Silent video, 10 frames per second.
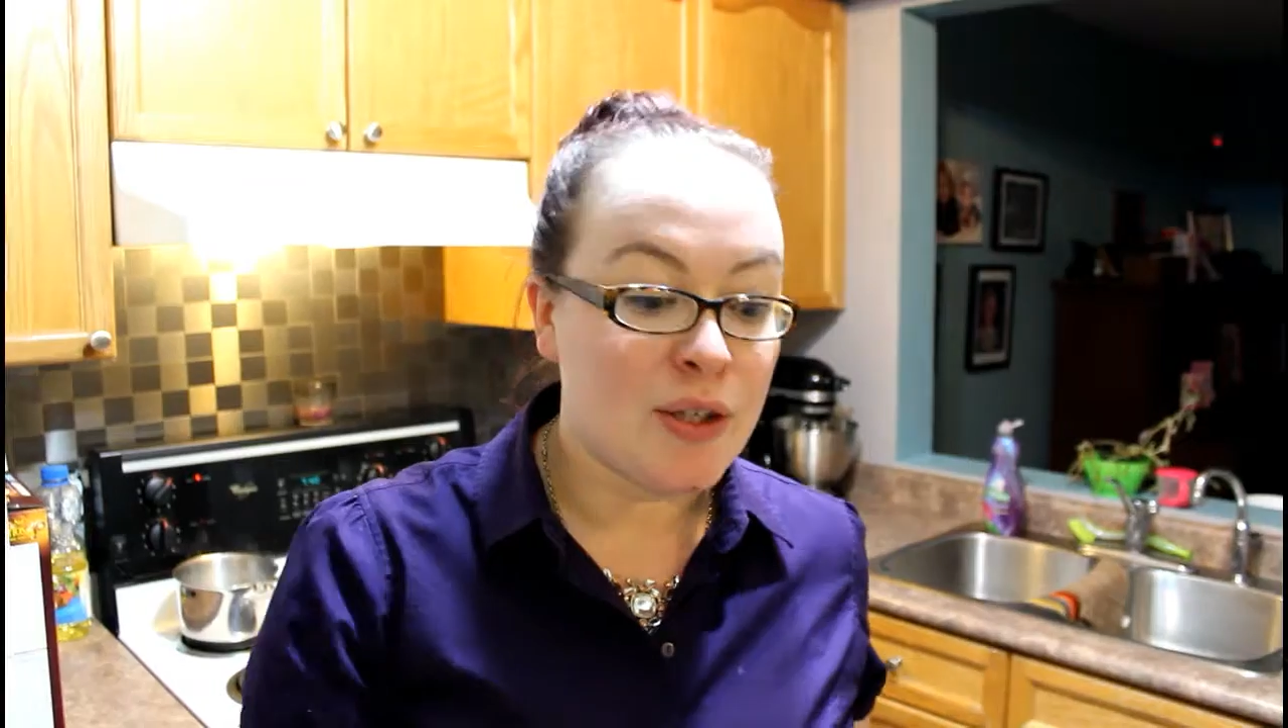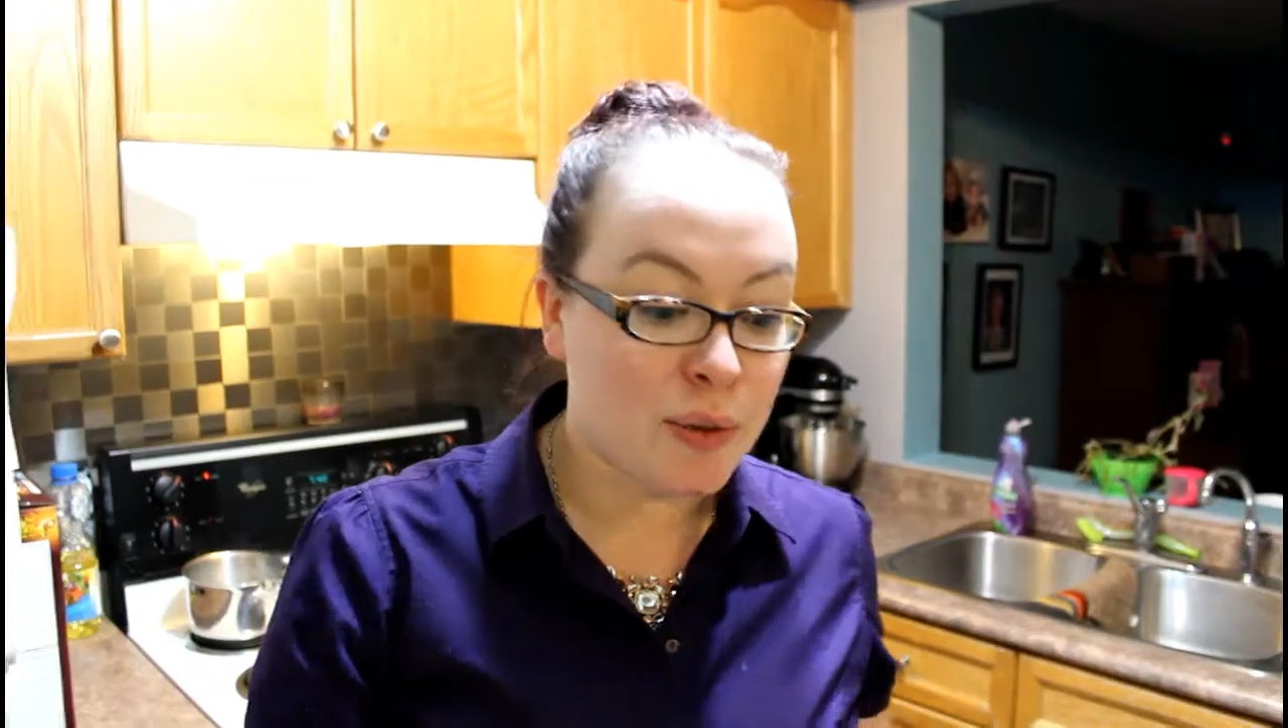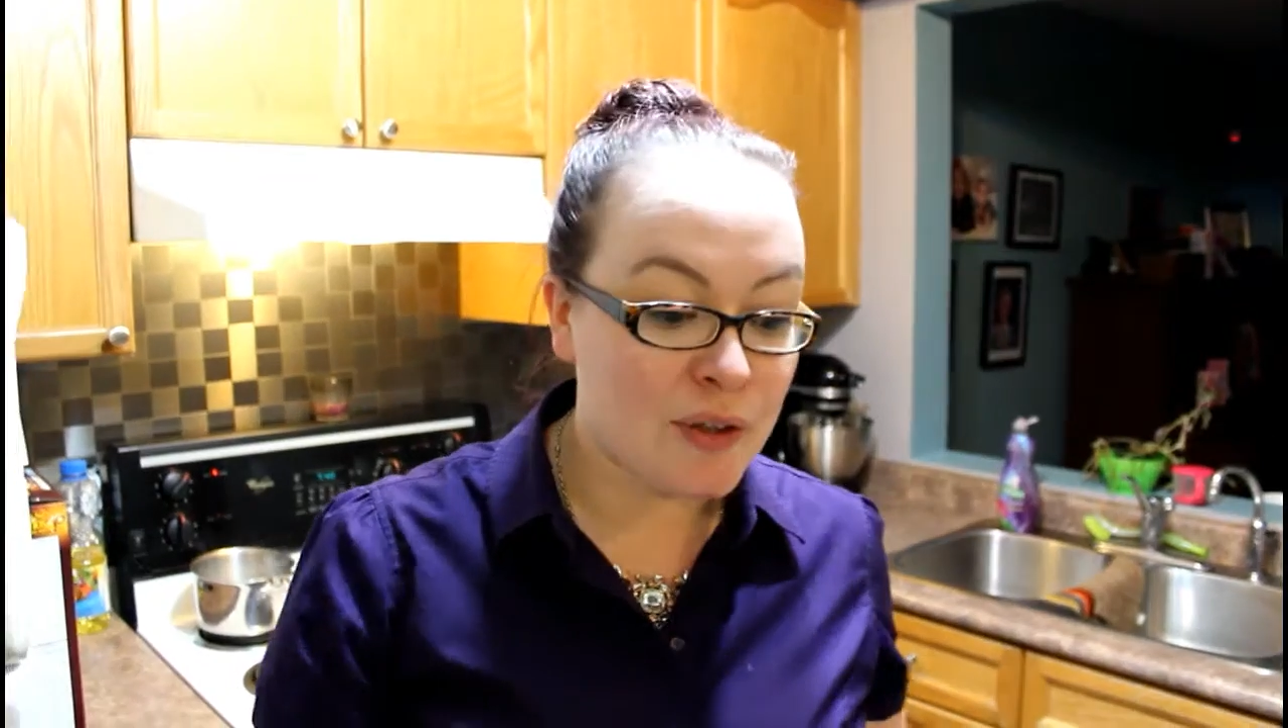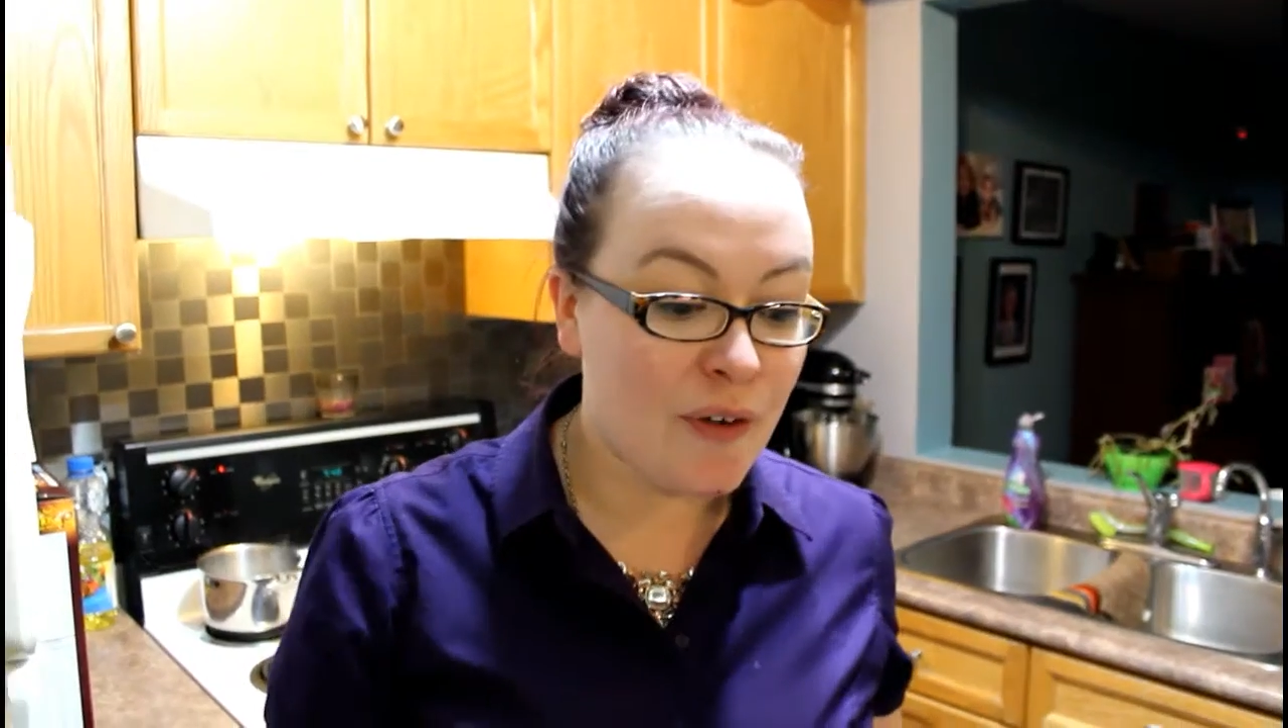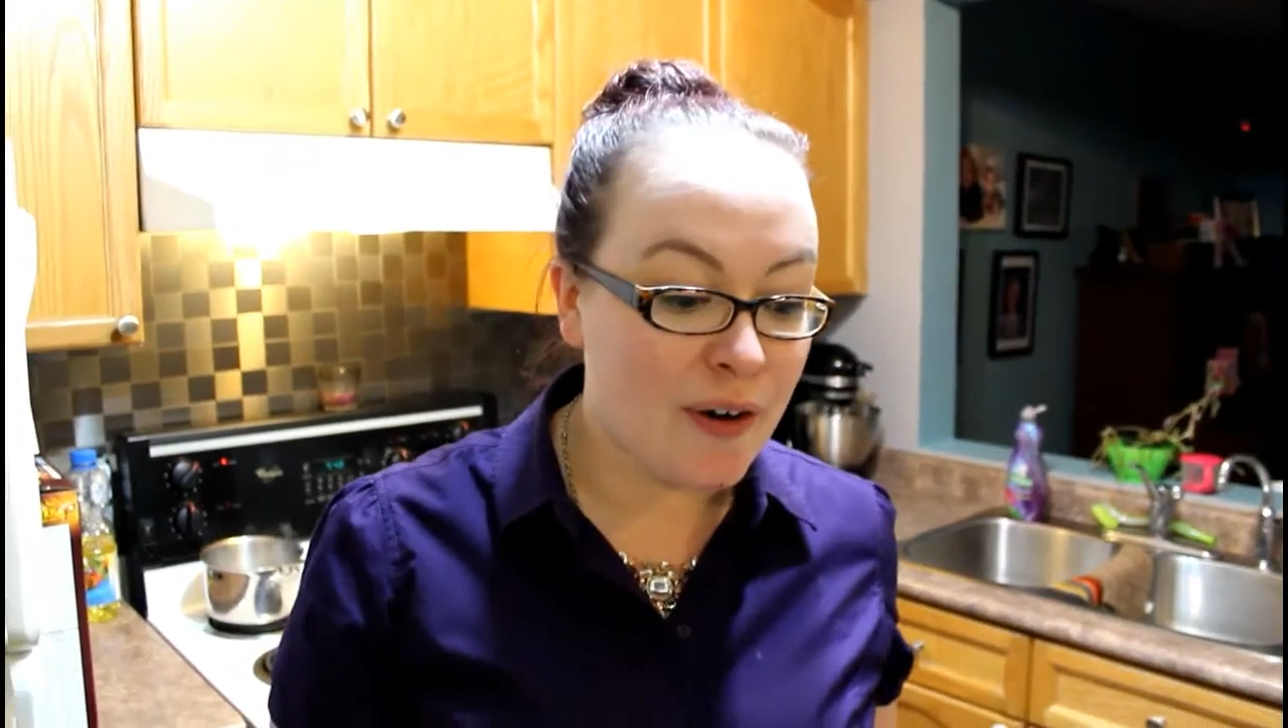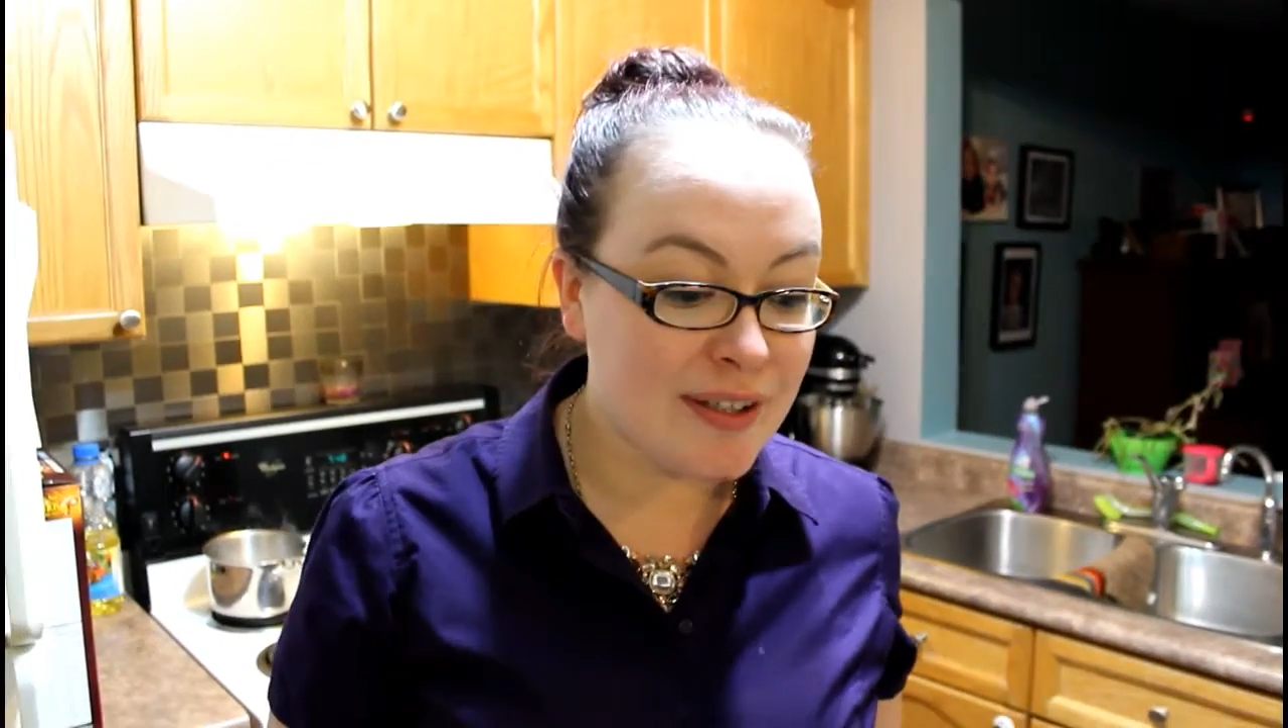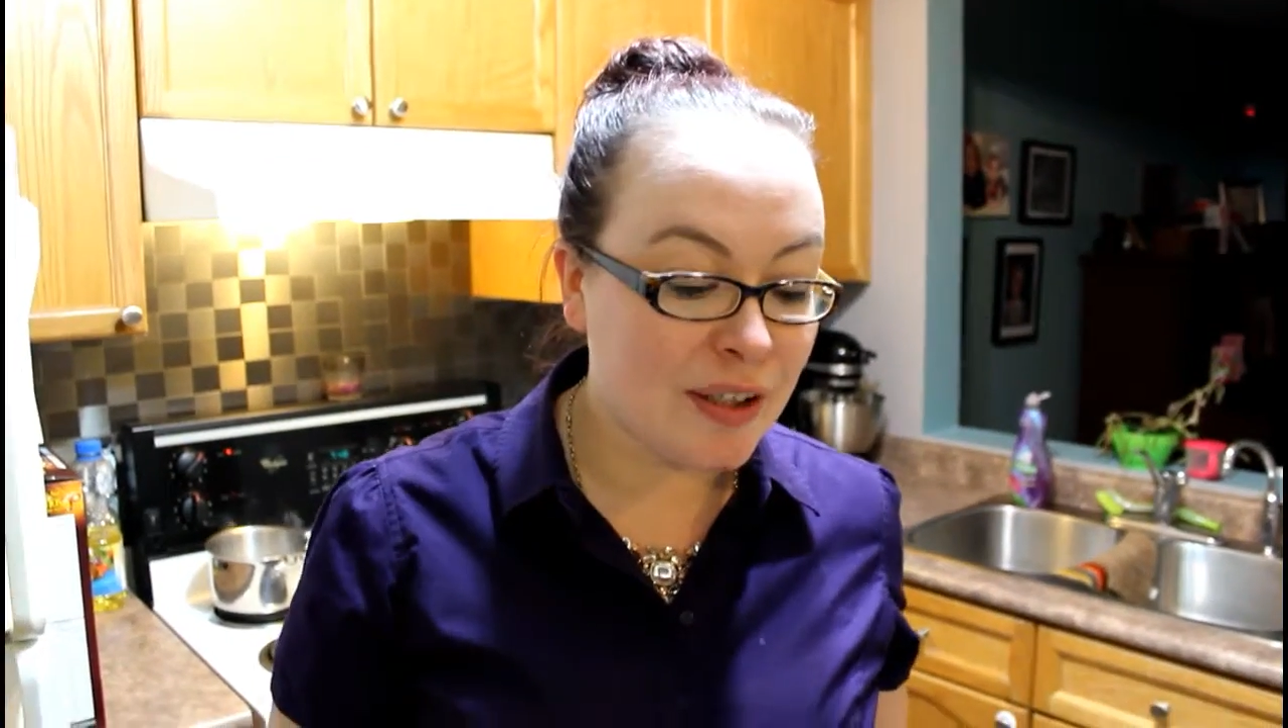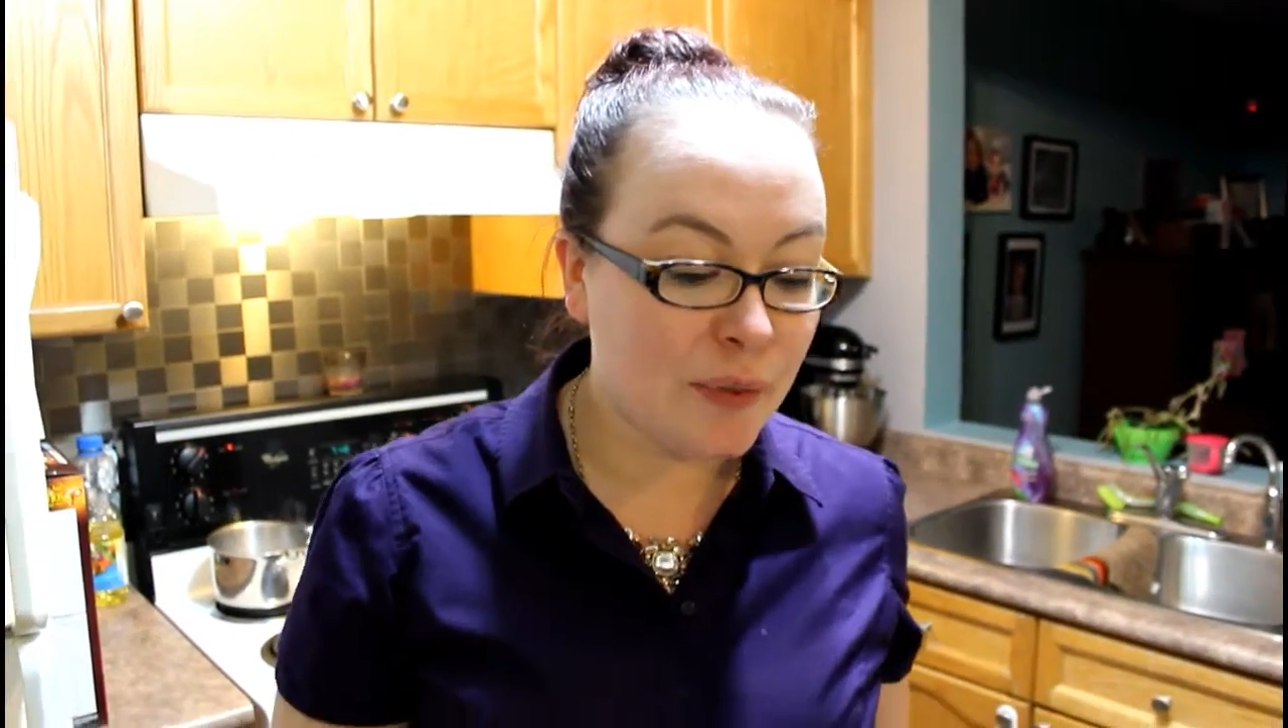So as far as